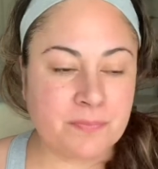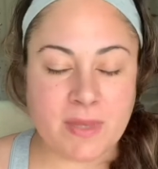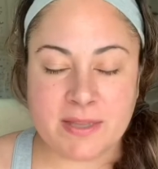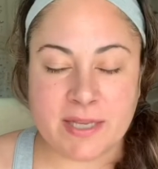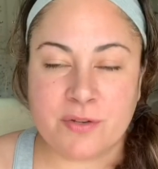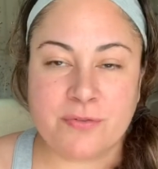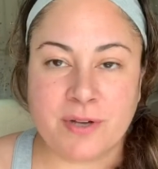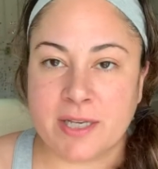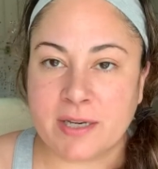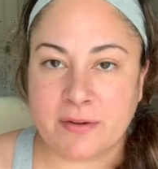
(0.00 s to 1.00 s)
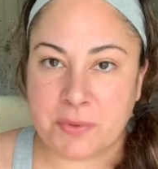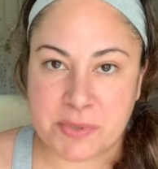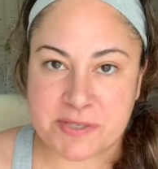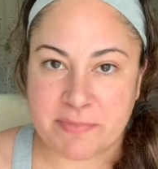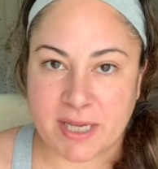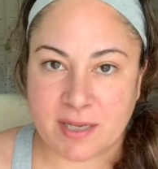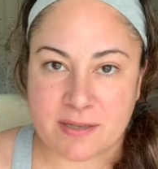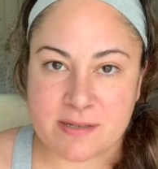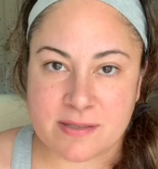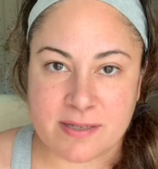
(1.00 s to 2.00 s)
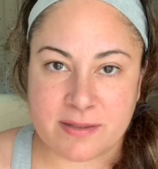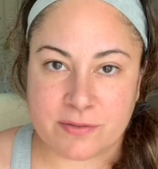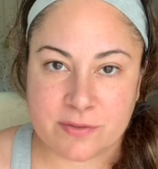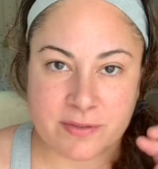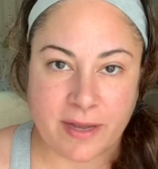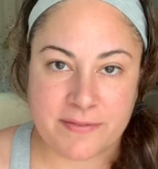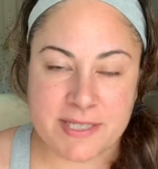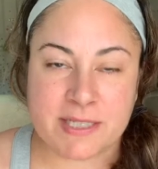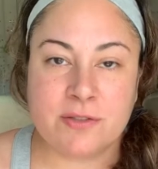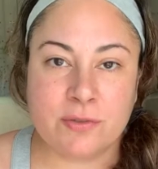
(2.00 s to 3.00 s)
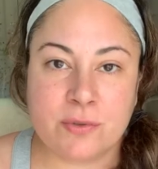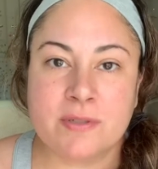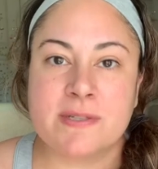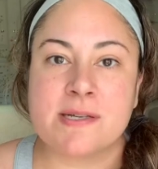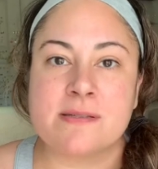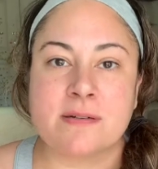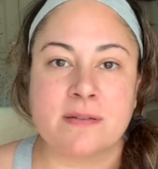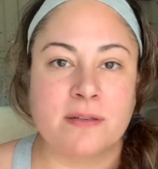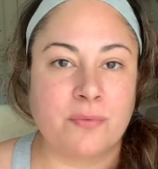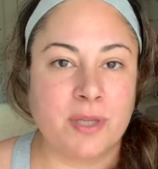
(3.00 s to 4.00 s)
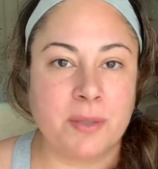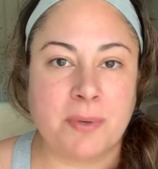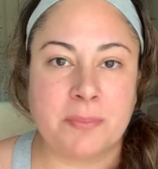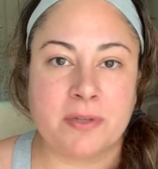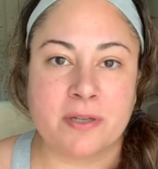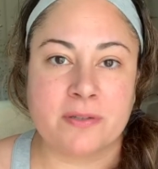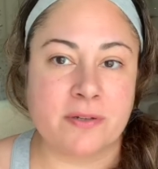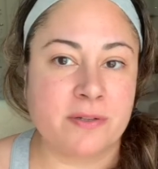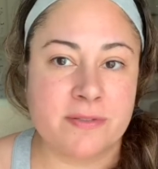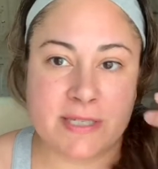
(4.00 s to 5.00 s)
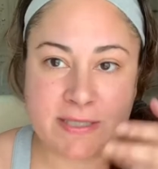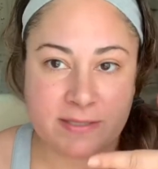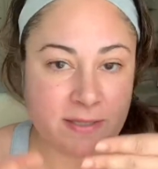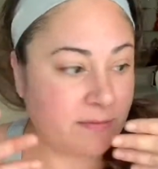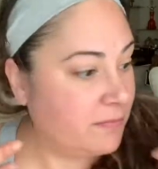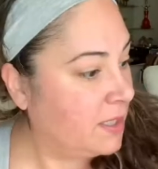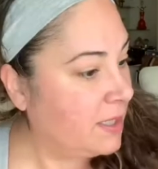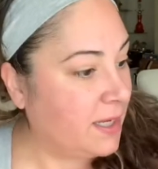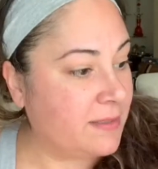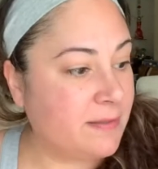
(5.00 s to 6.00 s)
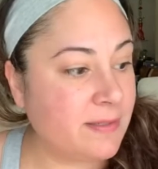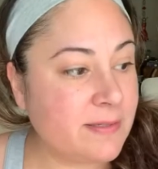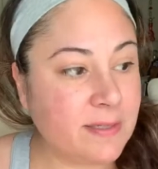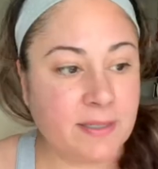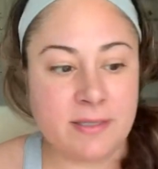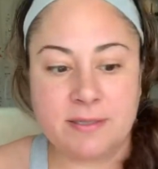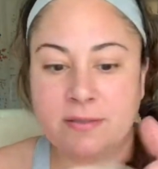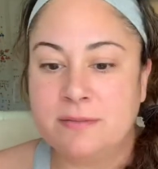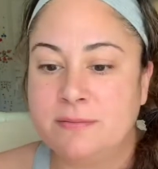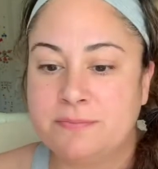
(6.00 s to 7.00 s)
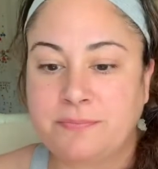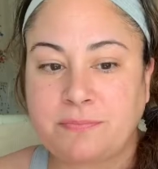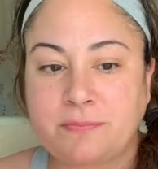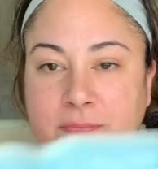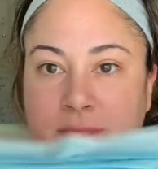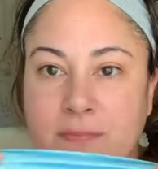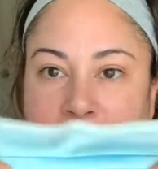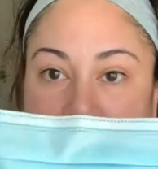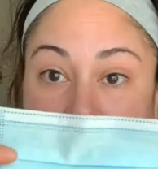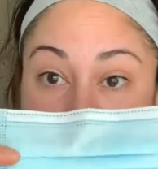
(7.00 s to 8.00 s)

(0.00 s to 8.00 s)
that you find that everyone's making, because like I've seen two designs that are like really popular out there. It's this kind. Either